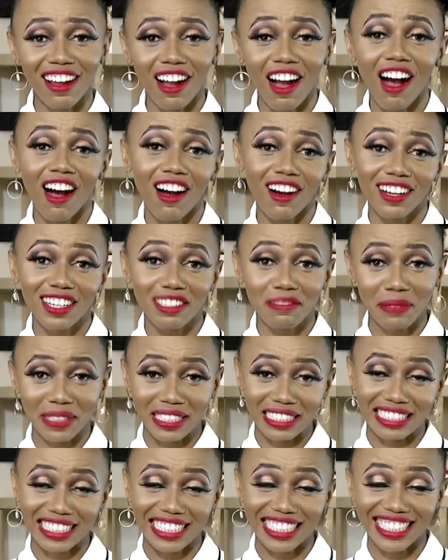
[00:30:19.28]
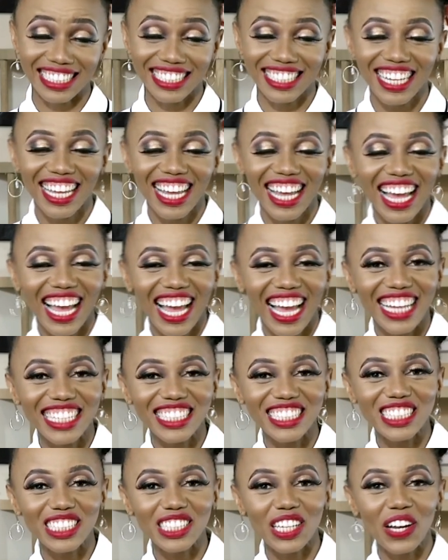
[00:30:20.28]
are, basically.
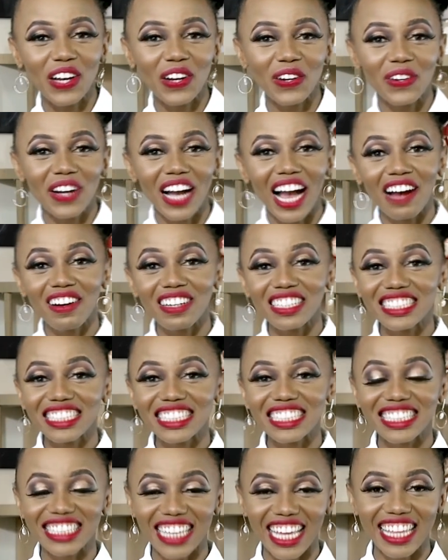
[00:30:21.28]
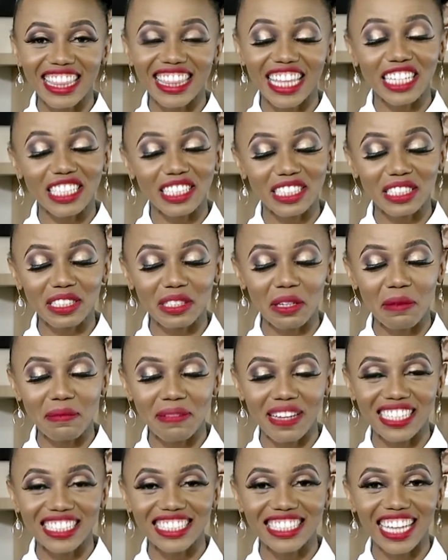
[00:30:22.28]
And so I want to say thank you so
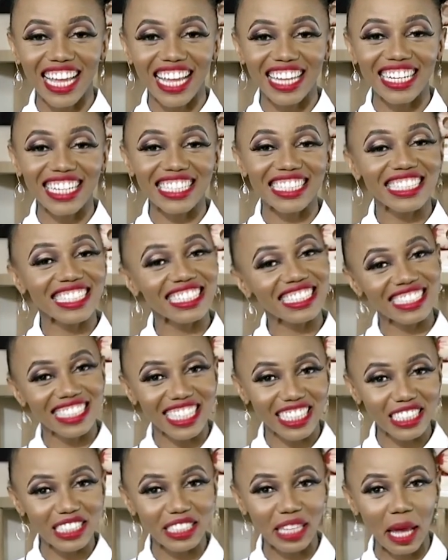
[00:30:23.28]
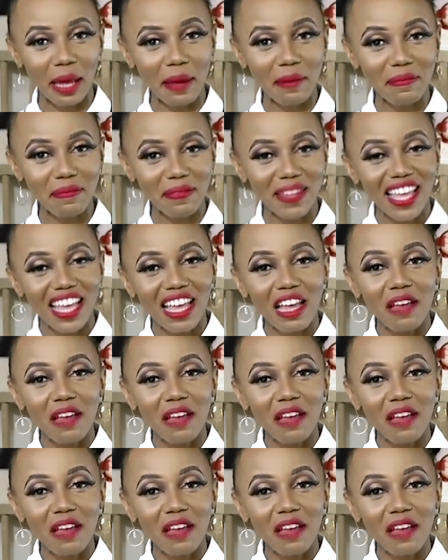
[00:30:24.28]
much. And until next time,